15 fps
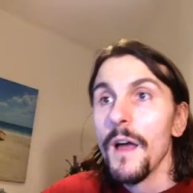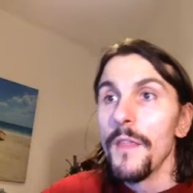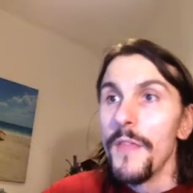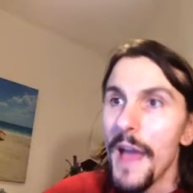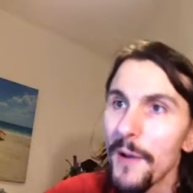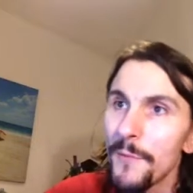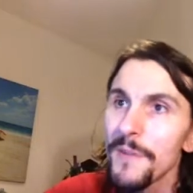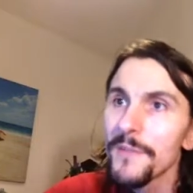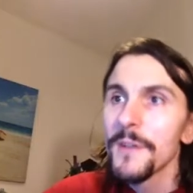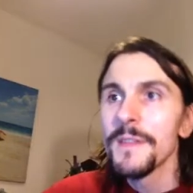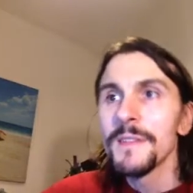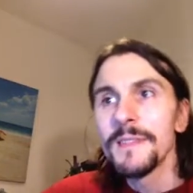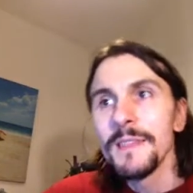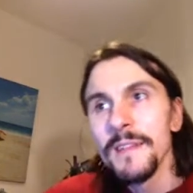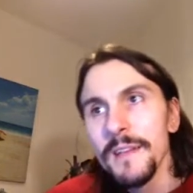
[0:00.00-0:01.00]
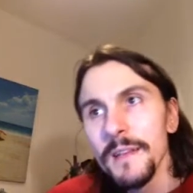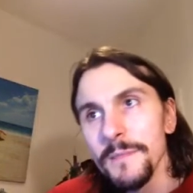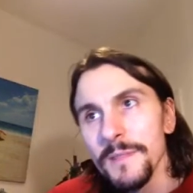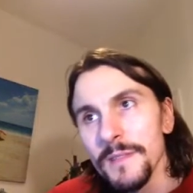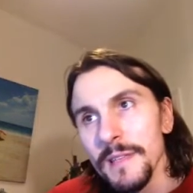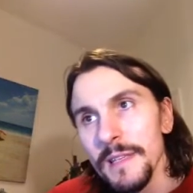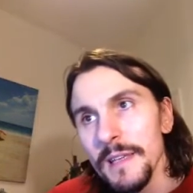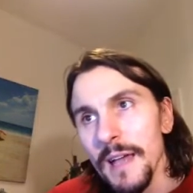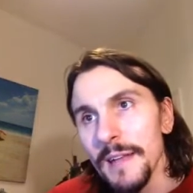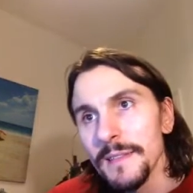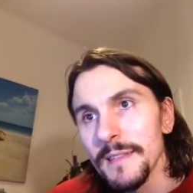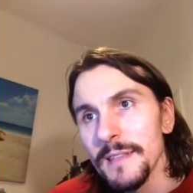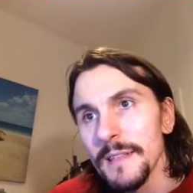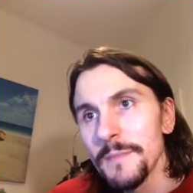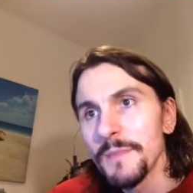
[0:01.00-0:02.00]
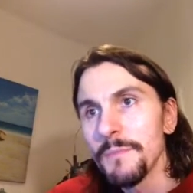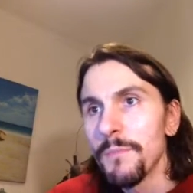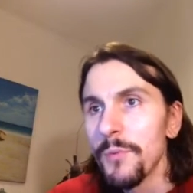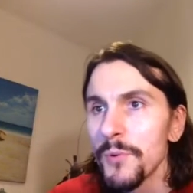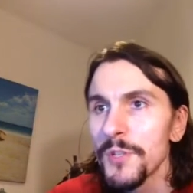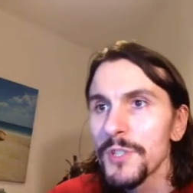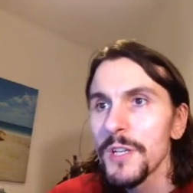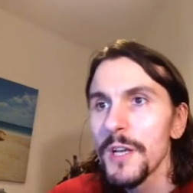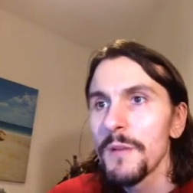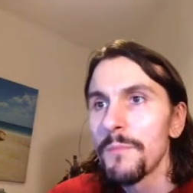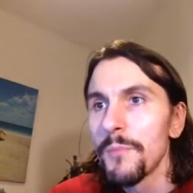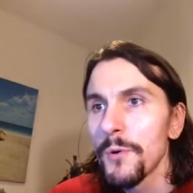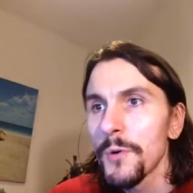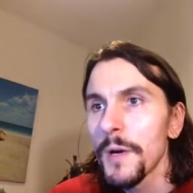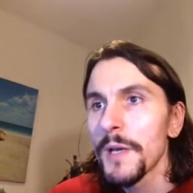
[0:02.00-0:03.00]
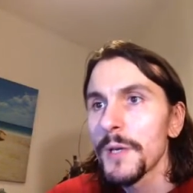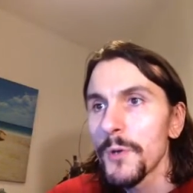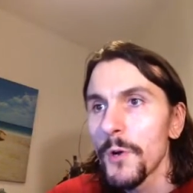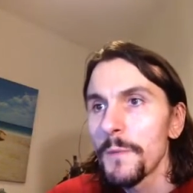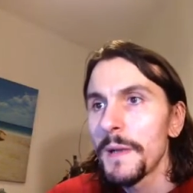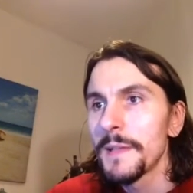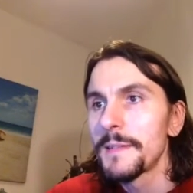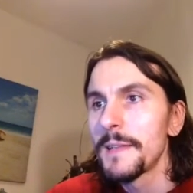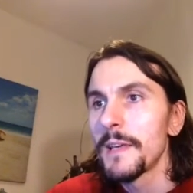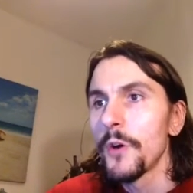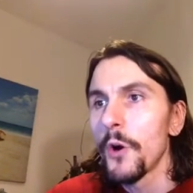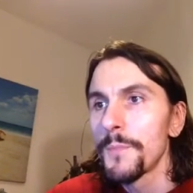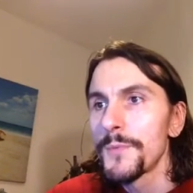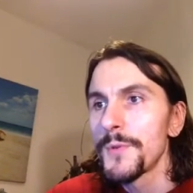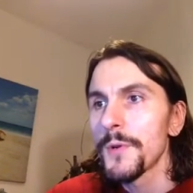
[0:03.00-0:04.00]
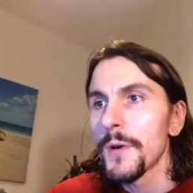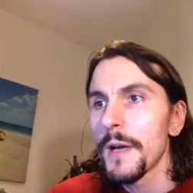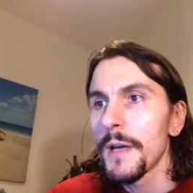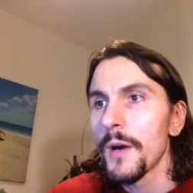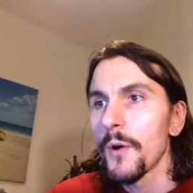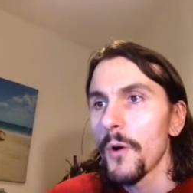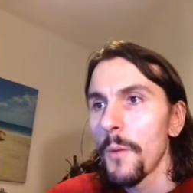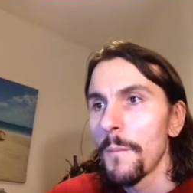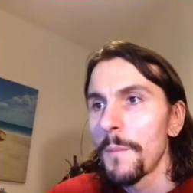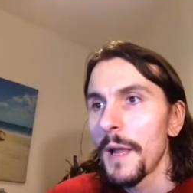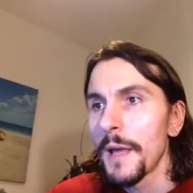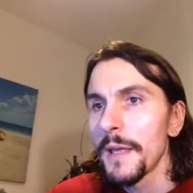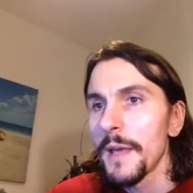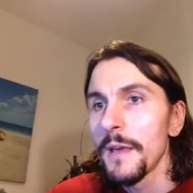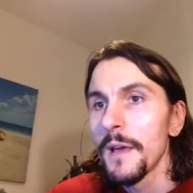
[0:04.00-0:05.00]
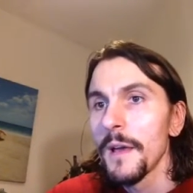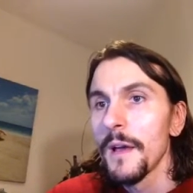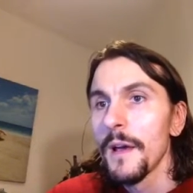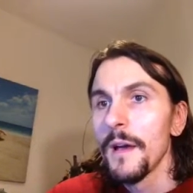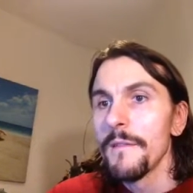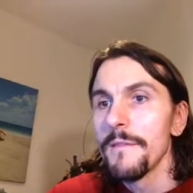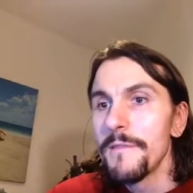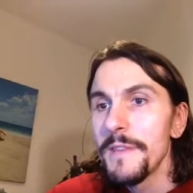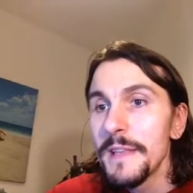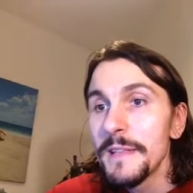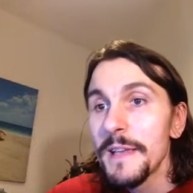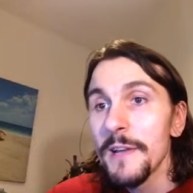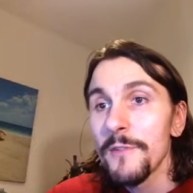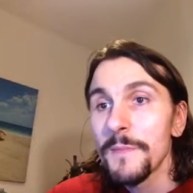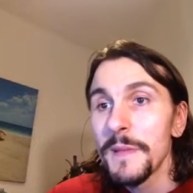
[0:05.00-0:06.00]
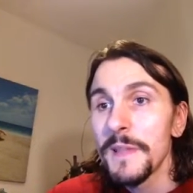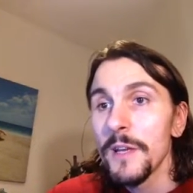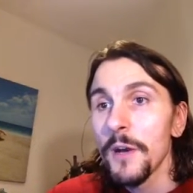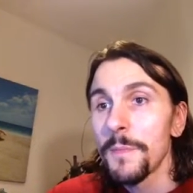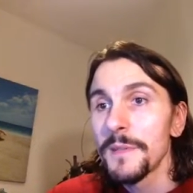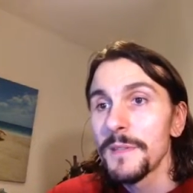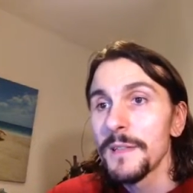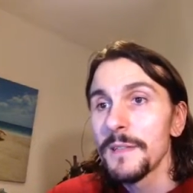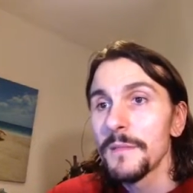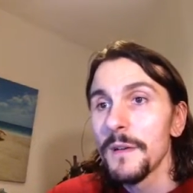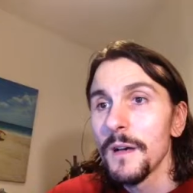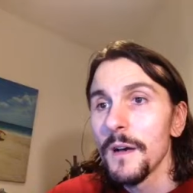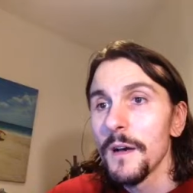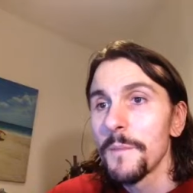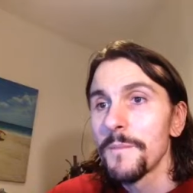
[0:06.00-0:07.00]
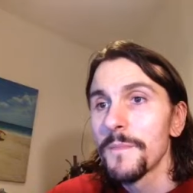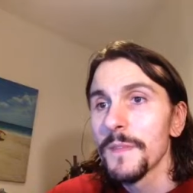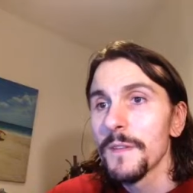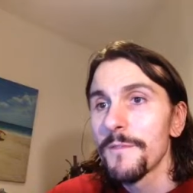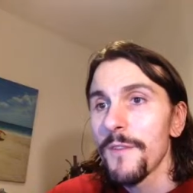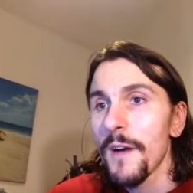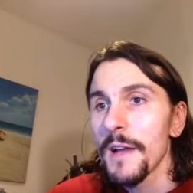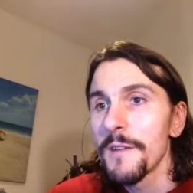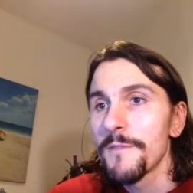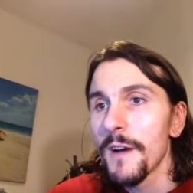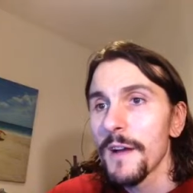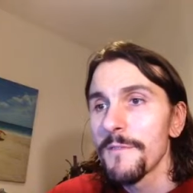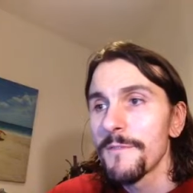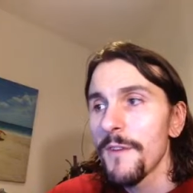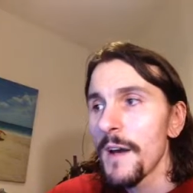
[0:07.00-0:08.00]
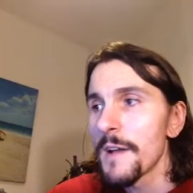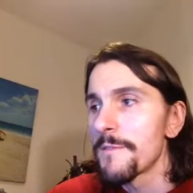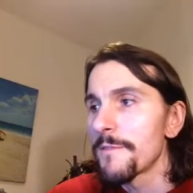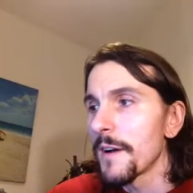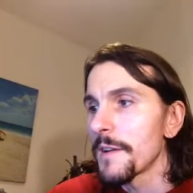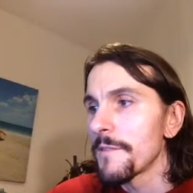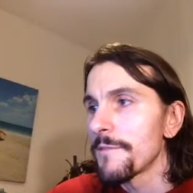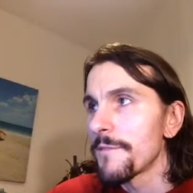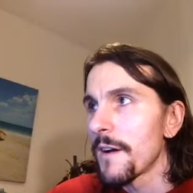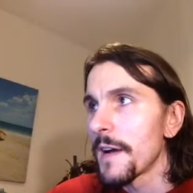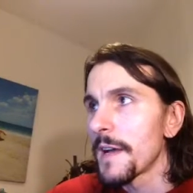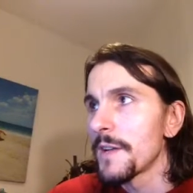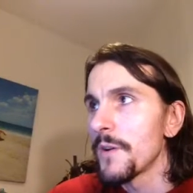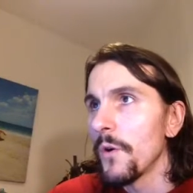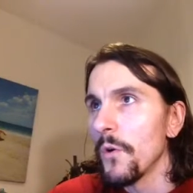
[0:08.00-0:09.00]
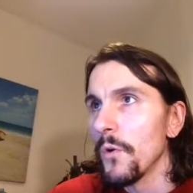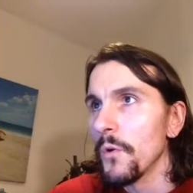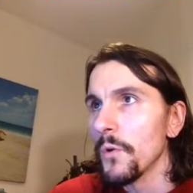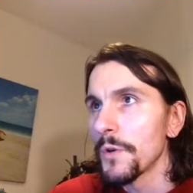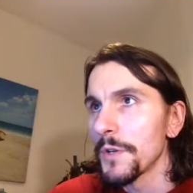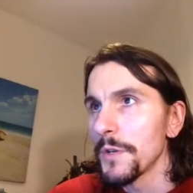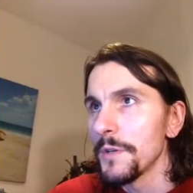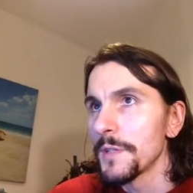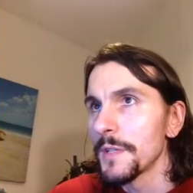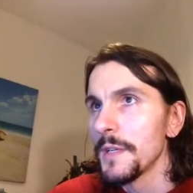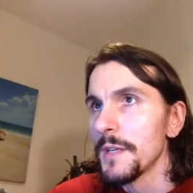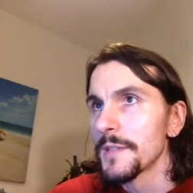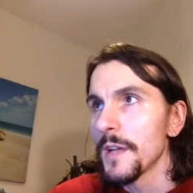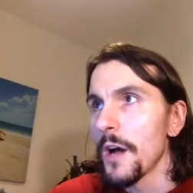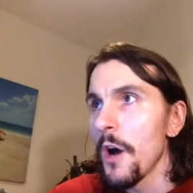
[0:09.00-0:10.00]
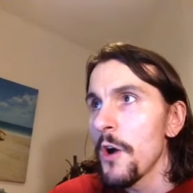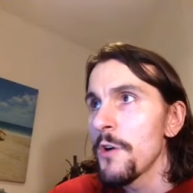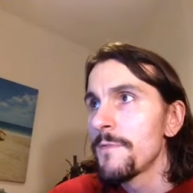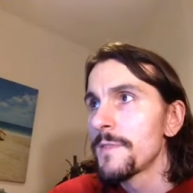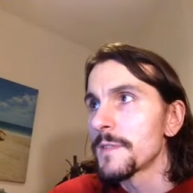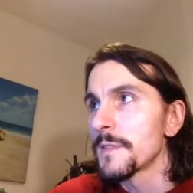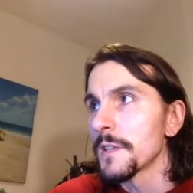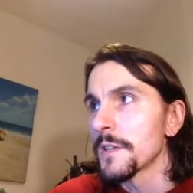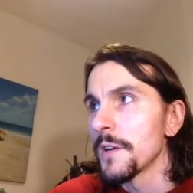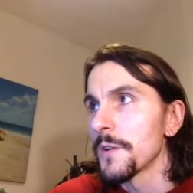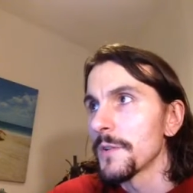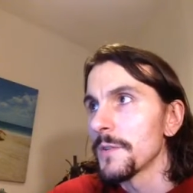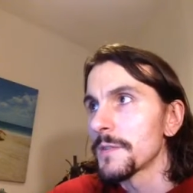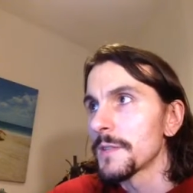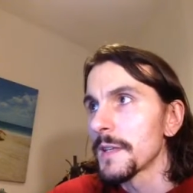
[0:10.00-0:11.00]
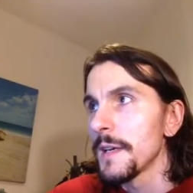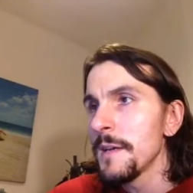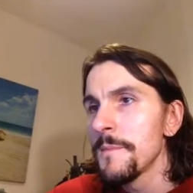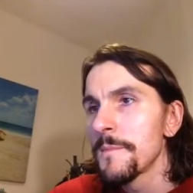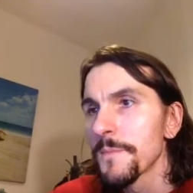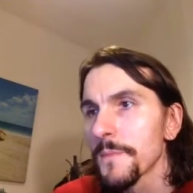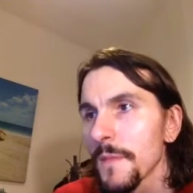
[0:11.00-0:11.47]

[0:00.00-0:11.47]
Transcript: Then we've got the synonyms and the antonyms, boucher, bourré, colmaté, obturé, remblayé. Vide would be the opposite. Um, fine, fine, fine, fine, fine, all good. So over to the Connaught again.